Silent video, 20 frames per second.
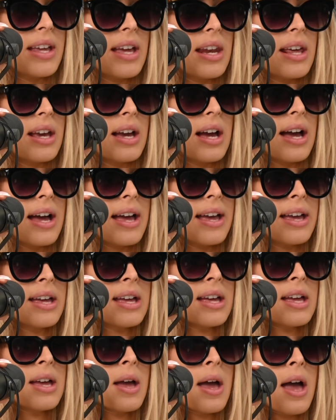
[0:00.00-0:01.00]
getting high,
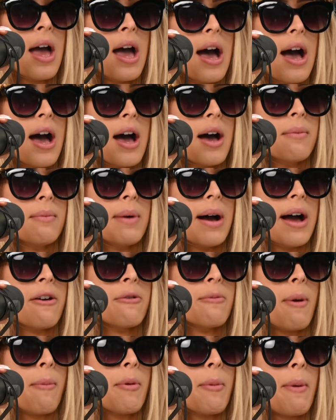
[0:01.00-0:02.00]
I
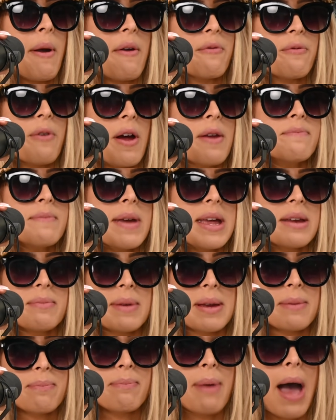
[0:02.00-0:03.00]
remember my friend made
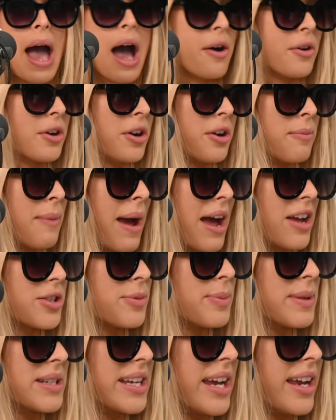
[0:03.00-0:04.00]
me powdered
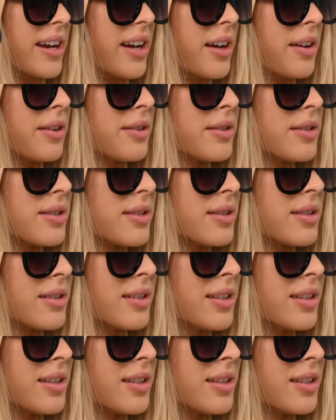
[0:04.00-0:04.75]
mashed potatoes.